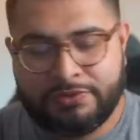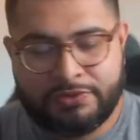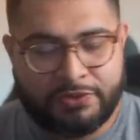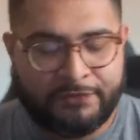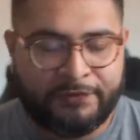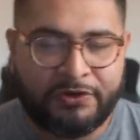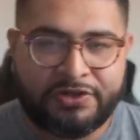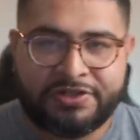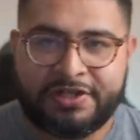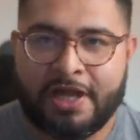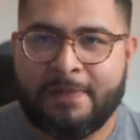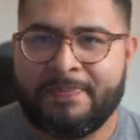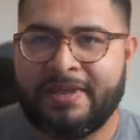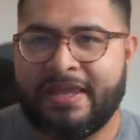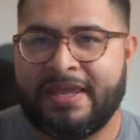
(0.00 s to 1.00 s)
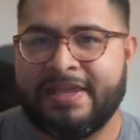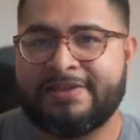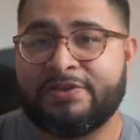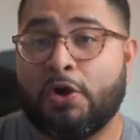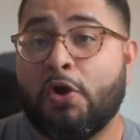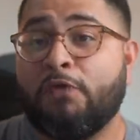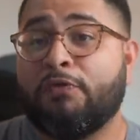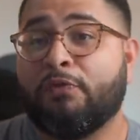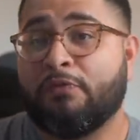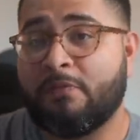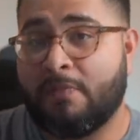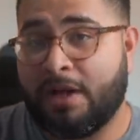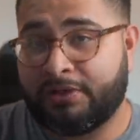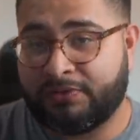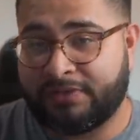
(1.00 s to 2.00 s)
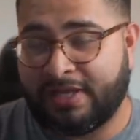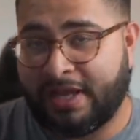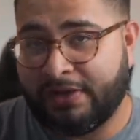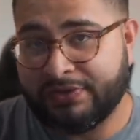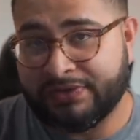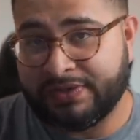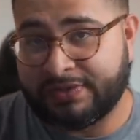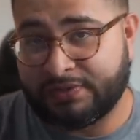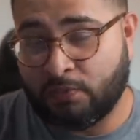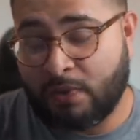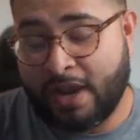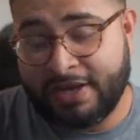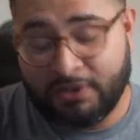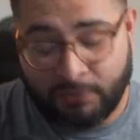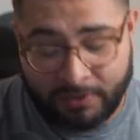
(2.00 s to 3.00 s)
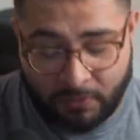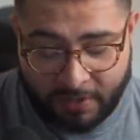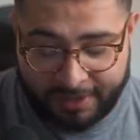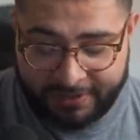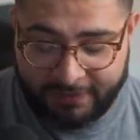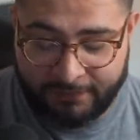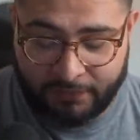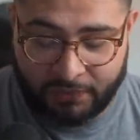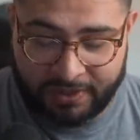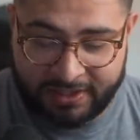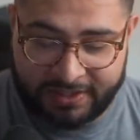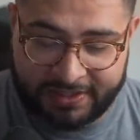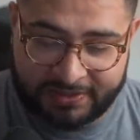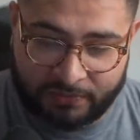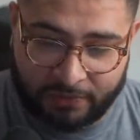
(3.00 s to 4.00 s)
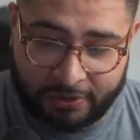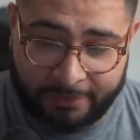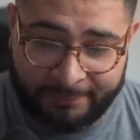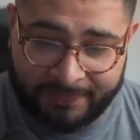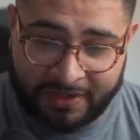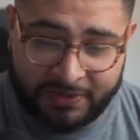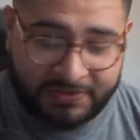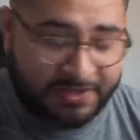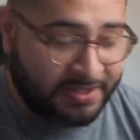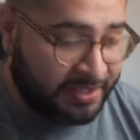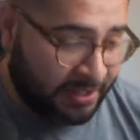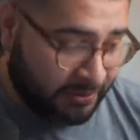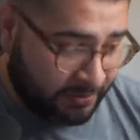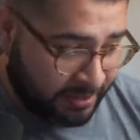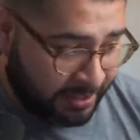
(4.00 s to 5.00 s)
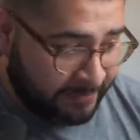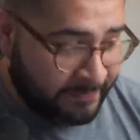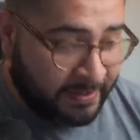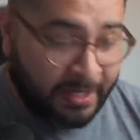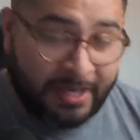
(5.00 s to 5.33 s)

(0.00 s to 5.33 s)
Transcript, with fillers: So first up is over remodeled houses. Why do we wanna avoid these? Well, here's the thing, okay?